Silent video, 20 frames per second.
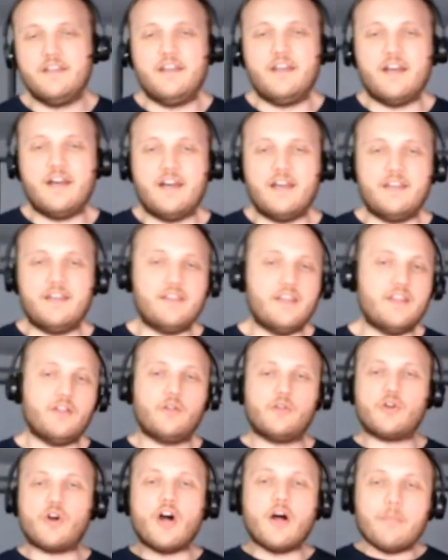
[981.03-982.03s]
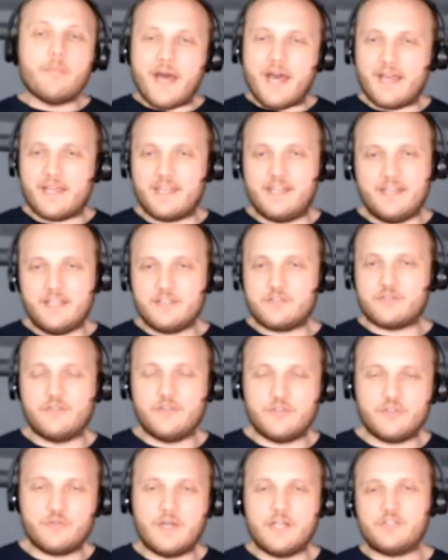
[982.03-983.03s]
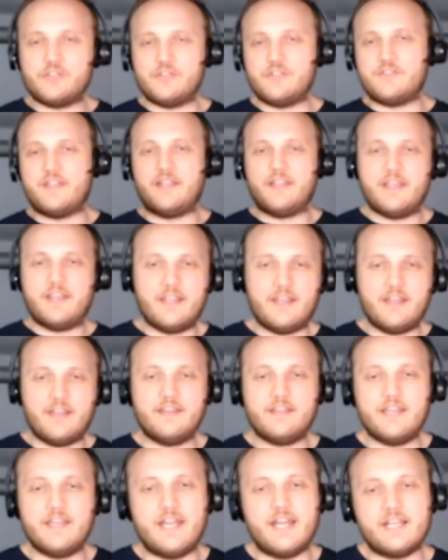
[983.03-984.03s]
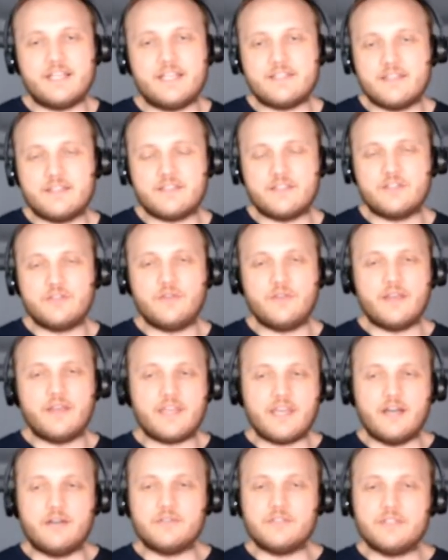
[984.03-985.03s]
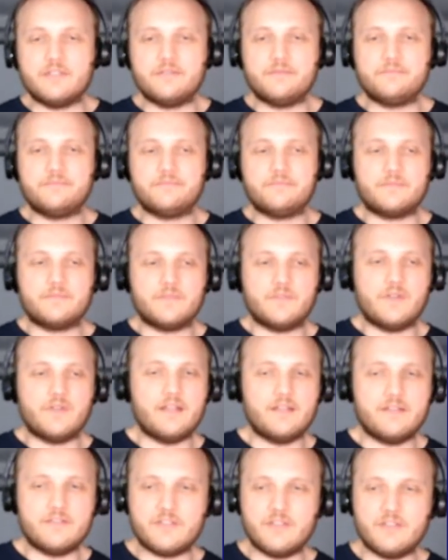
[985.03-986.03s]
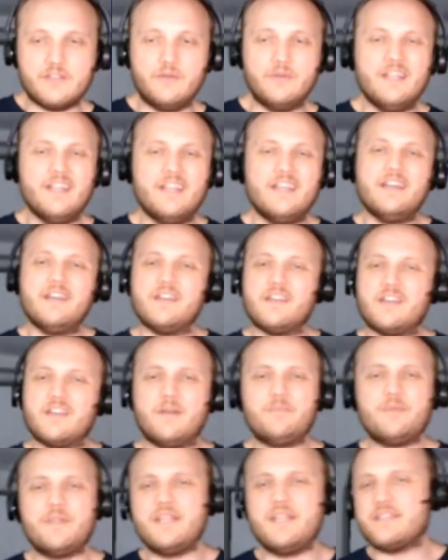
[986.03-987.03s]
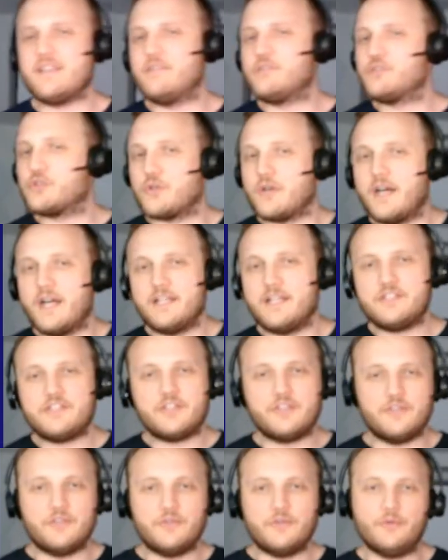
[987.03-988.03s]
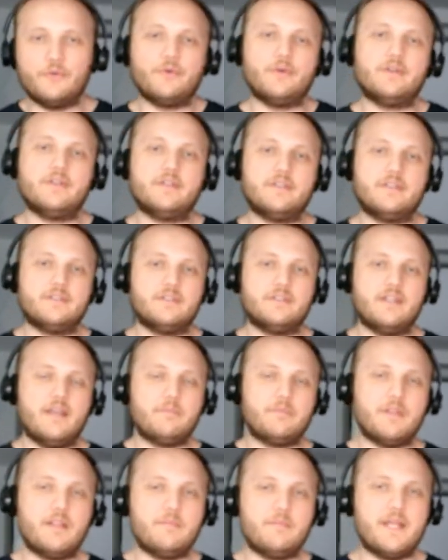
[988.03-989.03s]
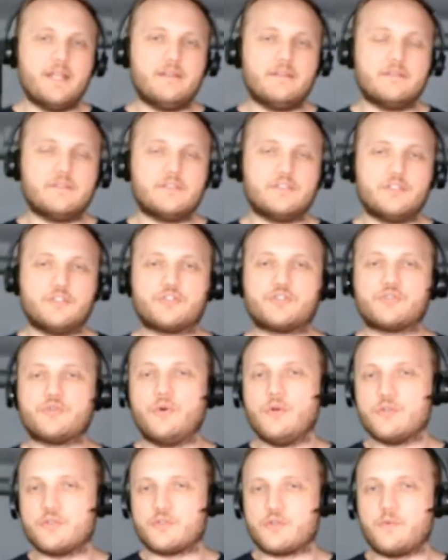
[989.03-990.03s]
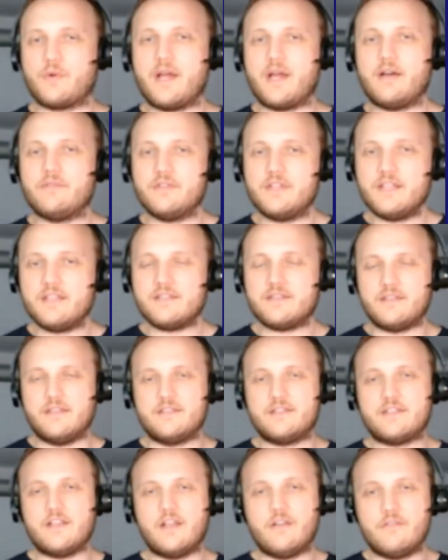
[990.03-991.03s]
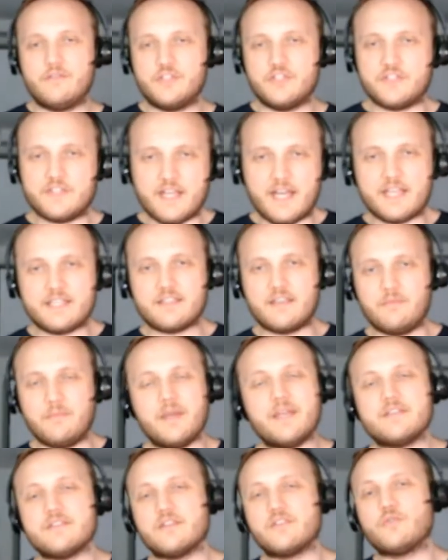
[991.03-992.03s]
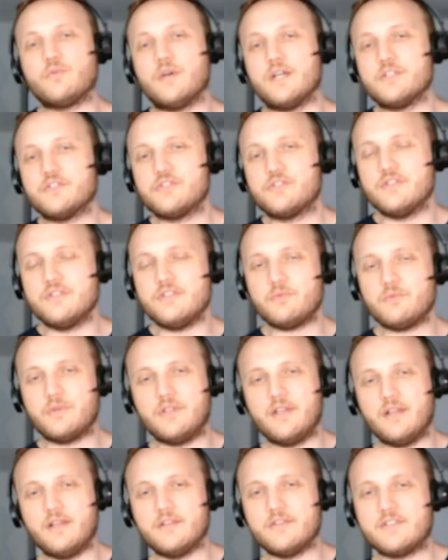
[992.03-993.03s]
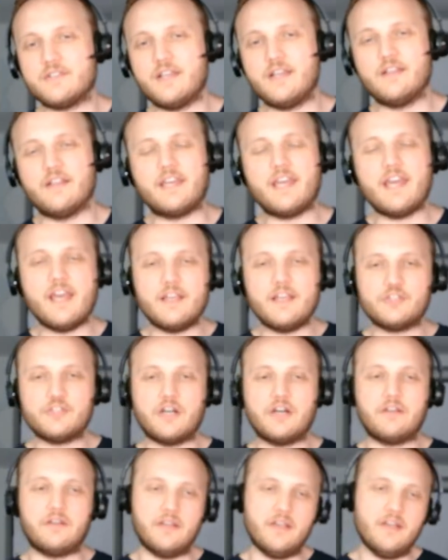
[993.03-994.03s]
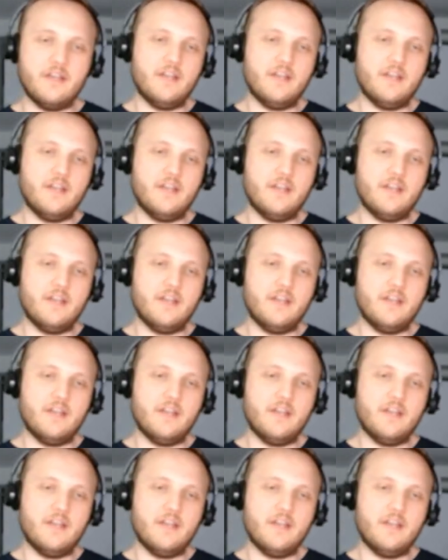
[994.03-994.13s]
And then they'll call back and answer those questions and then get access into the account, right? And so companies have tried to implement controls around this instead of just asking basic questions, where they'll say like, hey, John,